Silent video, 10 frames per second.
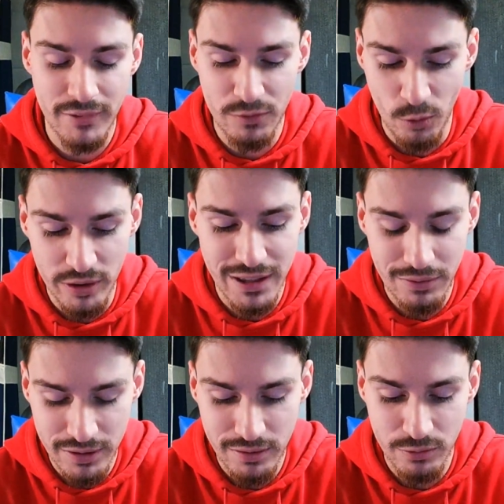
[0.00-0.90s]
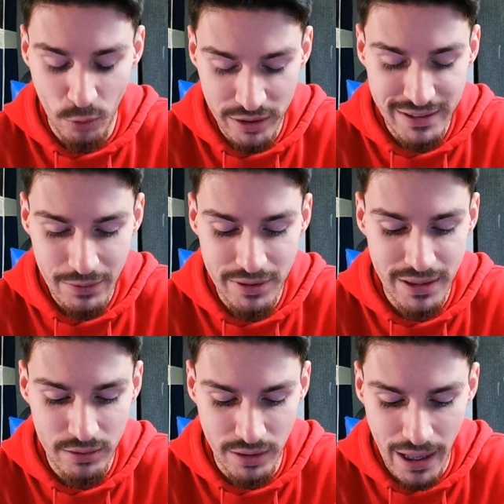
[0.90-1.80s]
4-7
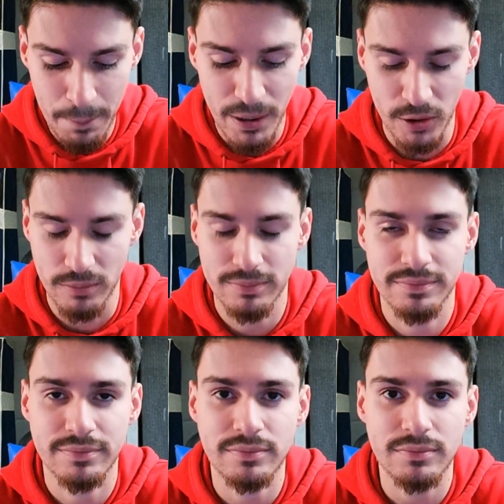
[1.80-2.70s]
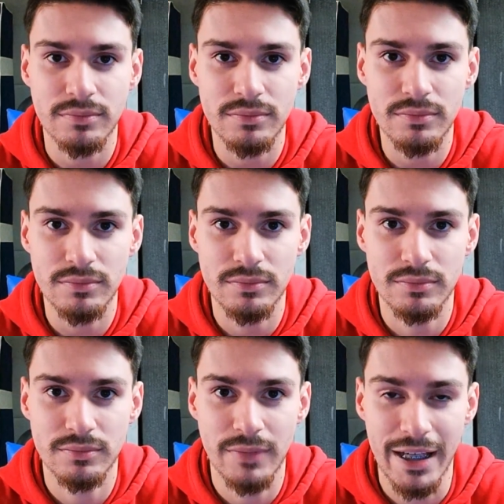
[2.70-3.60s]
sounds a lot better.
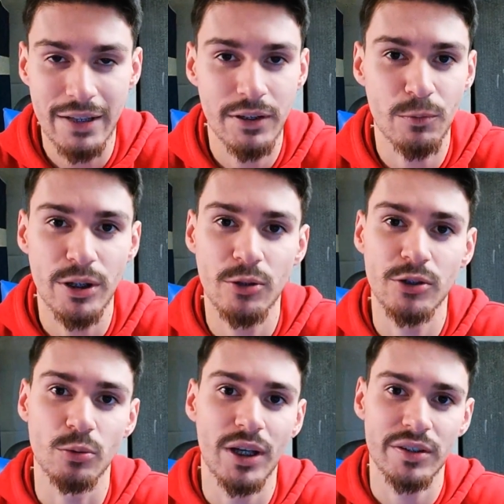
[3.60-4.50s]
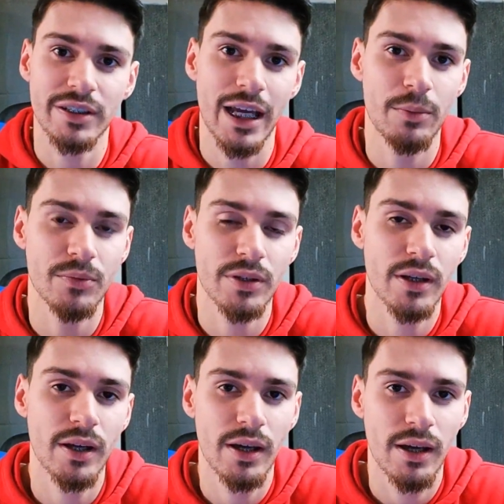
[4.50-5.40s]
And even if we lose the rest of the games
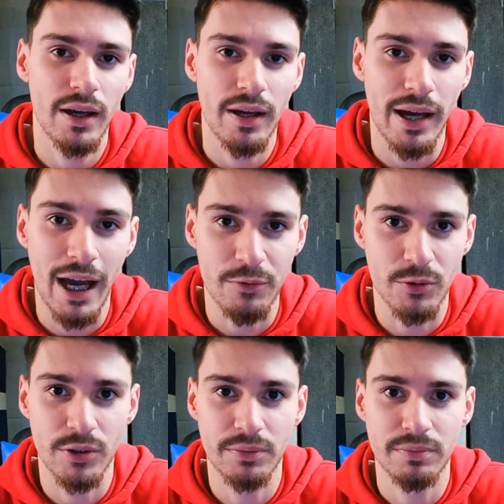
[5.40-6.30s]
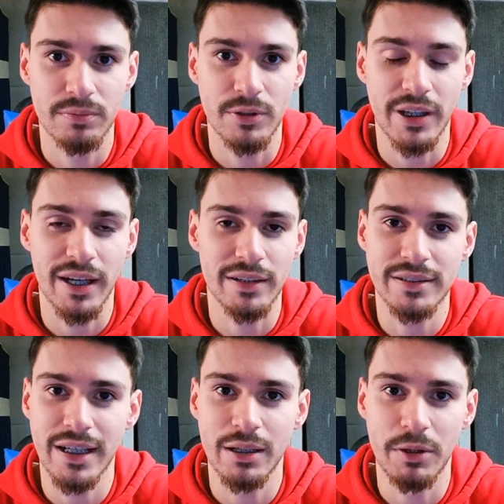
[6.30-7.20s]
after, you can at least
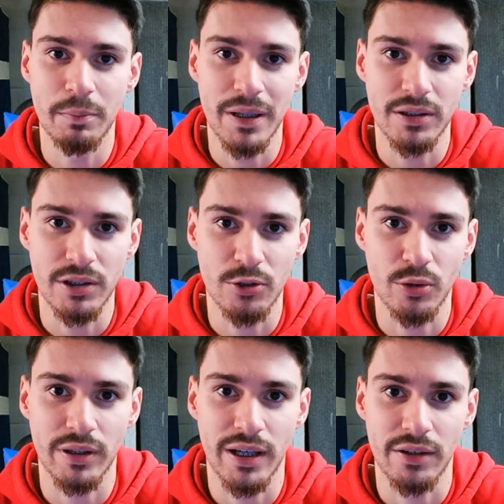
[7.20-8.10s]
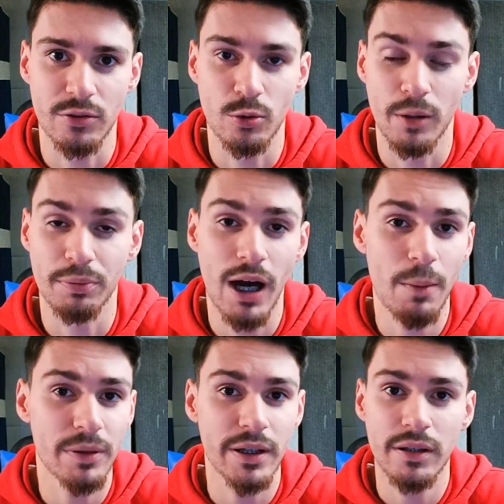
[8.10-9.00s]
say that we beat the Detroit Lions, who are
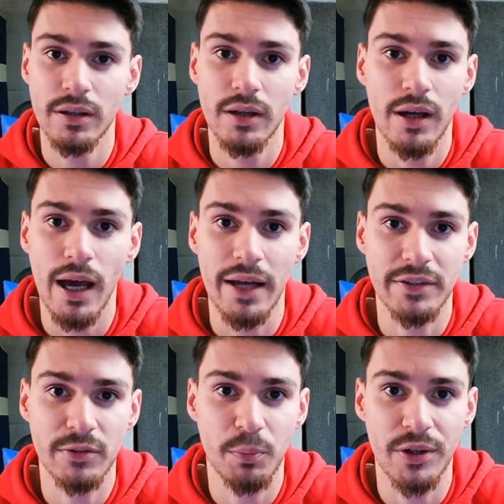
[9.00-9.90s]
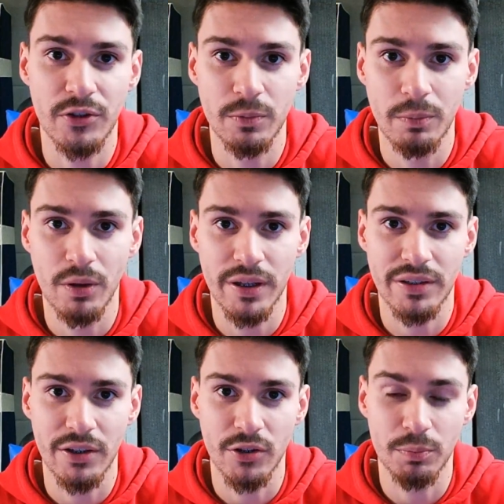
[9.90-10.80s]
probably at this point Super Bowl
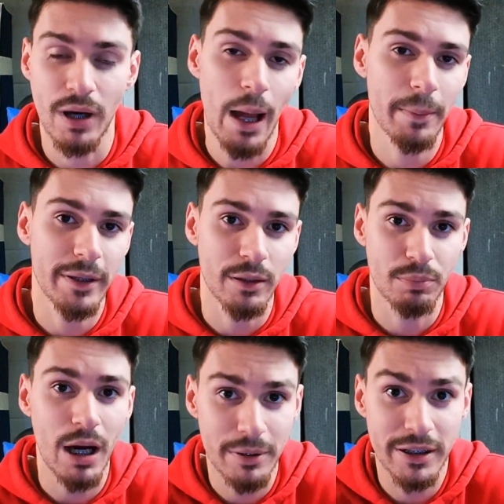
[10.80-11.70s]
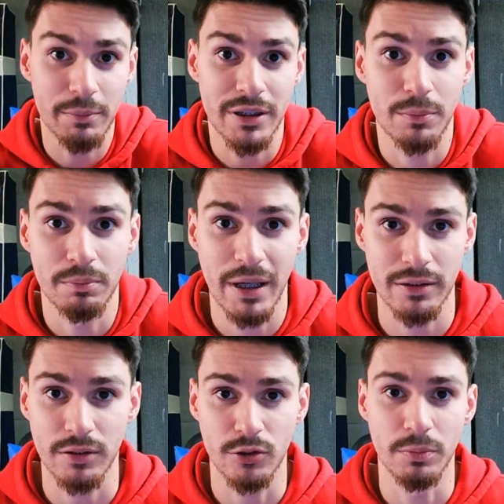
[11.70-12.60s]
contenders. Probably going to make
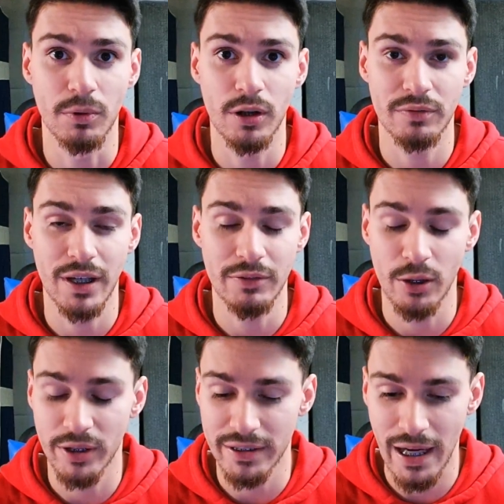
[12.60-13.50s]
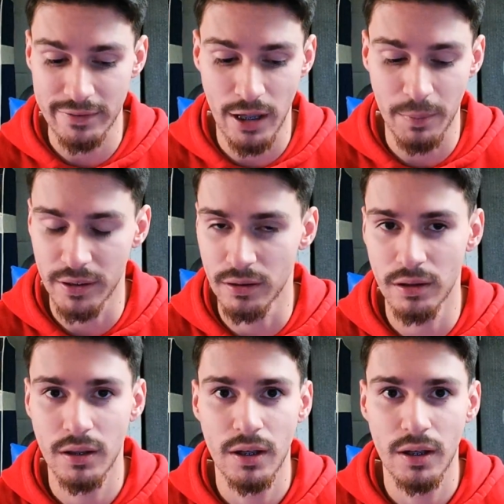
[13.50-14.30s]
the Super Bowl if they don't get knocked out by the